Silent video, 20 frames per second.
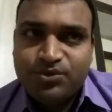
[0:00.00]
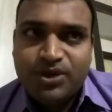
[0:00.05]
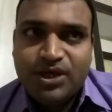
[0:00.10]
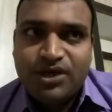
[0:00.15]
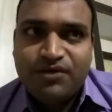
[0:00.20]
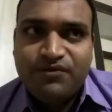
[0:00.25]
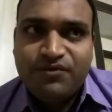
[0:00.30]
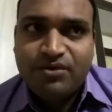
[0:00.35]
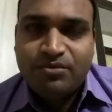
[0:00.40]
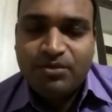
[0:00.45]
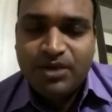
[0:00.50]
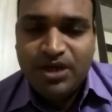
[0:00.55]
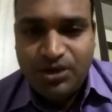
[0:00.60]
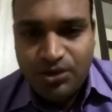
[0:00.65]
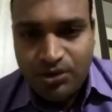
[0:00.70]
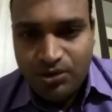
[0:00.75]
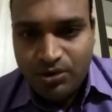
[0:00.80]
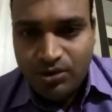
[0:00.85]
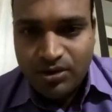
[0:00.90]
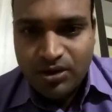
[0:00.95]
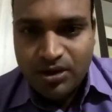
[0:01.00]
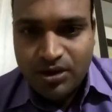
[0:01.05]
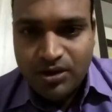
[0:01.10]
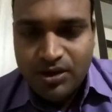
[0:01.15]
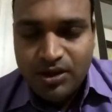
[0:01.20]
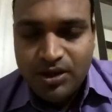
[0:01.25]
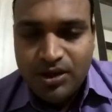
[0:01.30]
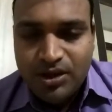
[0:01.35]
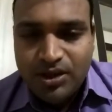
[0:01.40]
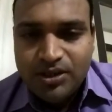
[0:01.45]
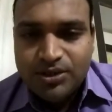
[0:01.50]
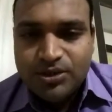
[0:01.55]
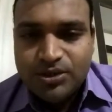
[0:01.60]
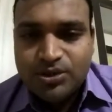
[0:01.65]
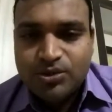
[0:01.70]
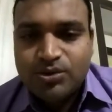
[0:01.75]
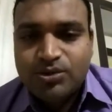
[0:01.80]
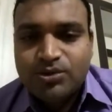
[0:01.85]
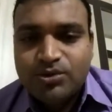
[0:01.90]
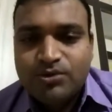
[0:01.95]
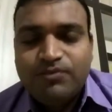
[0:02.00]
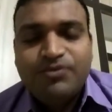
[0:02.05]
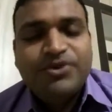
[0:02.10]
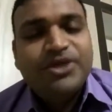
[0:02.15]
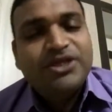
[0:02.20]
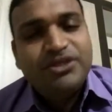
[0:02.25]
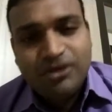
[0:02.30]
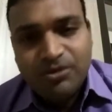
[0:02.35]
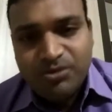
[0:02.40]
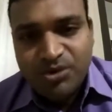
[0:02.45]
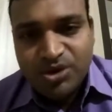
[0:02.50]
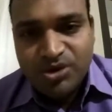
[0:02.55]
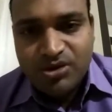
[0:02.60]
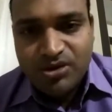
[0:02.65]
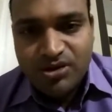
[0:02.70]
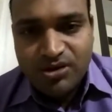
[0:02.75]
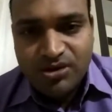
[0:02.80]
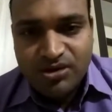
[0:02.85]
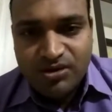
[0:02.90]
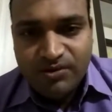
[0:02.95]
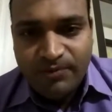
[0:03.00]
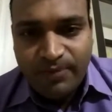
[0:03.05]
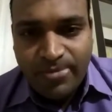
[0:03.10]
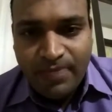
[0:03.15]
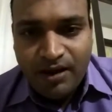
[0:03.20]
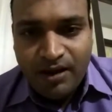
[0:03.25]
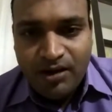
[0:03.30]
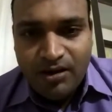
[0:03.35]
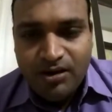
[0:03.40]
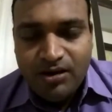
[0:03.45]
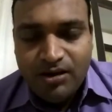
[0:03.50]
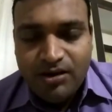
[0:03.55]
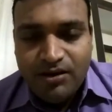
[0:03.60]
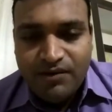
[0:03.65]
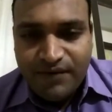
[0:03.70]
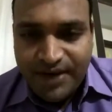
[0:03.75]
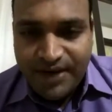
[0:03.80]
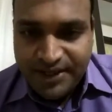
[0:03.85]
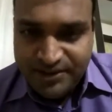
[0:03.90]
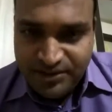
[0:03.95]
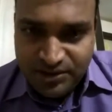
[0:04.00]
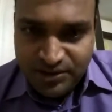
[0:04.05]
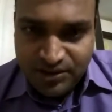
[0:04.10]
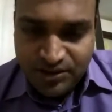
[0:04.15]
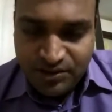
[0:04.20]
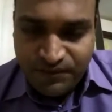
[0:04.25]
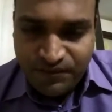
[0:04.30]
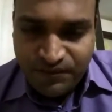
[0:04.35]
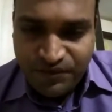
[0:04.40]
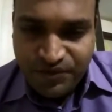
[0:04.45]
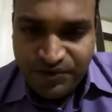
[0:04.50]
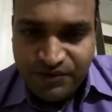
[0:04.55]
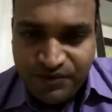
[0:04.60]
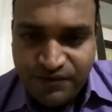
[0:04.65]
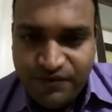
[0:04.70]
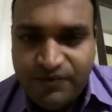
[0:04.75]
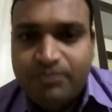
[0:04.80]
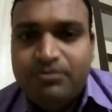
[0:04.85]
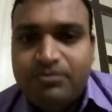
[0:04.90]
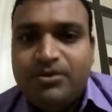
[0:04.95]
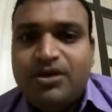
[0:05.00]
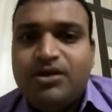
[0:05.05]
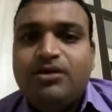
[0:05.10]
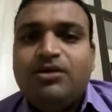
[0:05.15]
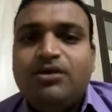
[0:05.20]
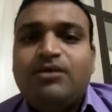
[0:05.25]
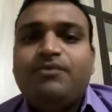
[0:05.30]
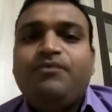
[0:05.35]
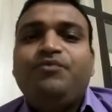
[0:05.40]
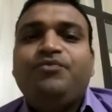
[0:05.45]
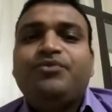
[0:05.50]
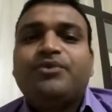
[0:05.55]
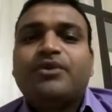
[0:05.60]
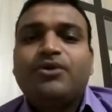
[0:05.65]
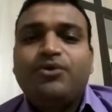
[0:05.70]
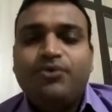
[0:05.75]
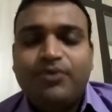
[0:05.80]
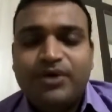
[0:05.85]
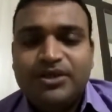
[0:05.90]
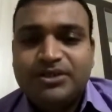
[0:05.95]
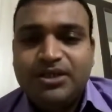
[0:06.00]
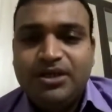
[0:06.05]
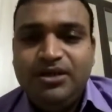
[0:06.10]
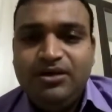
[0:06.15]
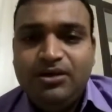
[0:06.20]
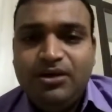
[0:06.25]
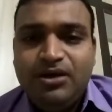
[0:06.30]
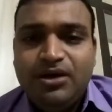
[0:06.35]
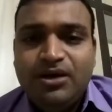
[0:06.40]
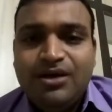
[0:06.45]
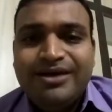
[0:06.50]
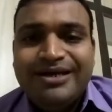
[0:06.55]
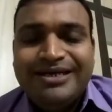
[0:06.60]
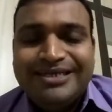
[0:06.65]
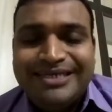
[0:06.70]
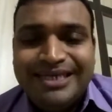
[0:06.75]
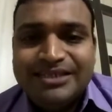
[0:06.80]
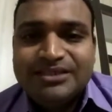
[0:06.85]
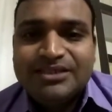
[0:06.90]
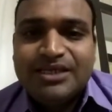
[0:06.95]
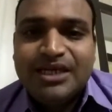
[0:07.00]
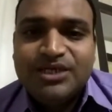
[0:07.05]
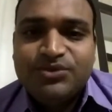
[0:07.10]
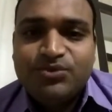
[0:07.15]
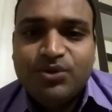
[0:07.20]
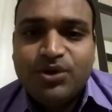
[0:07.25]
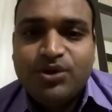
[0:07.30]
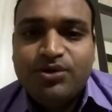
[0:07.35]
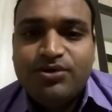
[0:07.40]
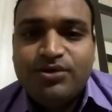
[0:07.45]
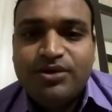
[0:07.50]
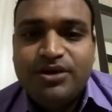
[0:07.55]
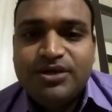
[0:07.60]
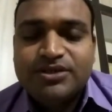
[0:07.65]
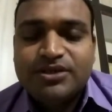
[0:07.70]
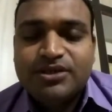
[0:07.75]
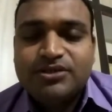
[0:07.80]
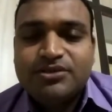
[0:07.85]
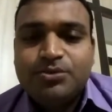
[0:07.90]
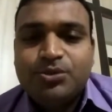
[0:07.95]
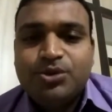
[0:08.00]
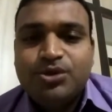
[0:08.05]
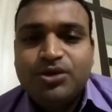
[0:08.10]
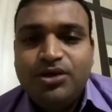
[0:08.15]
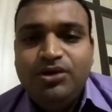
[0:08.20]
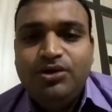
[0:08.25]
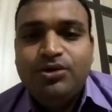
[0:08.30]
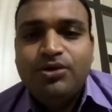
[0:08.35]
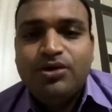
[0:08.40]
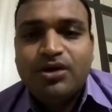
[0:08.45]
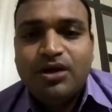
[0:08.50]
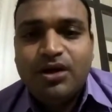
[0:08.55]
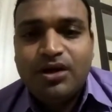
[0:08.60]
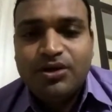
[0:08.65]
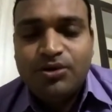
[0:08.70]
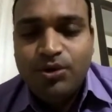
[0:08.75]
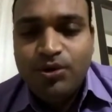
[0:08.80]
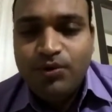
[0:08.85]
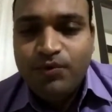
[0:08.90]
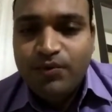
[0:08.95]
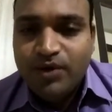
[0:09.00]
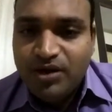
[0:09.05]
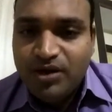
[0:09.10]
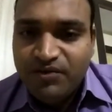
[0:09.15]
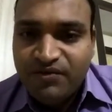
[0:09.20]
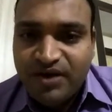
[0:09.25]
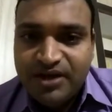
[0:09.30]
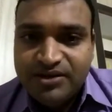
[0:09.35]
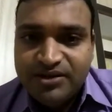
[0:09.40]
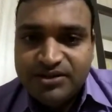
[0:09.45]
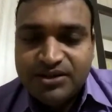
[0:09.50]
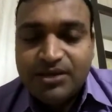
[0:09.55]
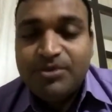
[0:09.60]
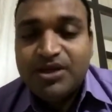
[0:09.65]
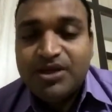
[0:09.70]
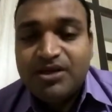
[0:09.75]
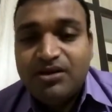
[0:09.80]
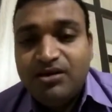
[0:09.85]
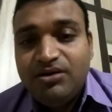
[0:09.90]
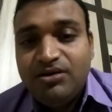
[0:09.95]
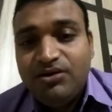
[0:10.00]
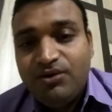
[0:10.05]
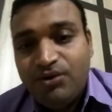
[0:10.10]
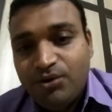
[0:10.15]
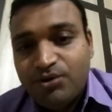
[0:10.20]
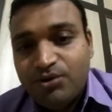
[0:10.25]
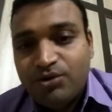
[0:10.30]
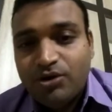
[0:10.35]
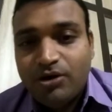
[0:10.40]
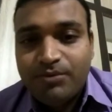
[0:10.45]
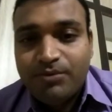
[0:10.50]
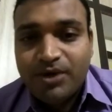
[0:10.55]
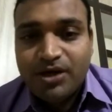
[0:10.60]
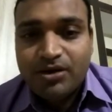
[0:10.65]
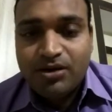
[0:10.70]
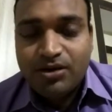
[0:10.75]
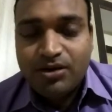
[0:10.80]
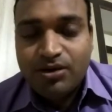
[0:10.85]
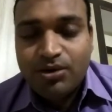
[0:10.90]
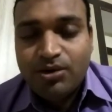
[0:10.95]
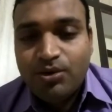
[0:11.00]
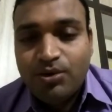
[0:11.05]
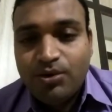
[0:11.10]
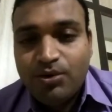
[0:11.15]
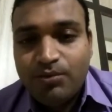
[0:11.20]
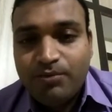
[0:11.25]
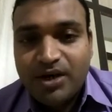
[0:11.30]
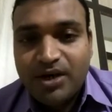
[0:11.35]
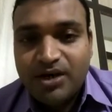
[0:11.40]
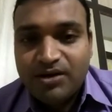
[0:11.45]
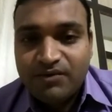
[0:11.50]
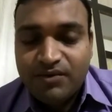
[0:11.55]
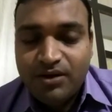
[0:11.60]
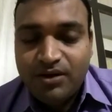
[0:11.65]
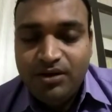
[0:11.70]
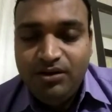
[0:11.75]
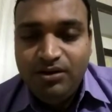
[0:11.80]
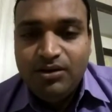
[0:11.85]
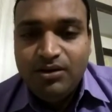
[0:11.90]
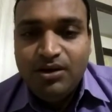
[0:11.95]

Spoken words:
we get from the New York. So this about the wines from the USA. Next class we're going to discuss about the new world wine, some other new topic, other new part of the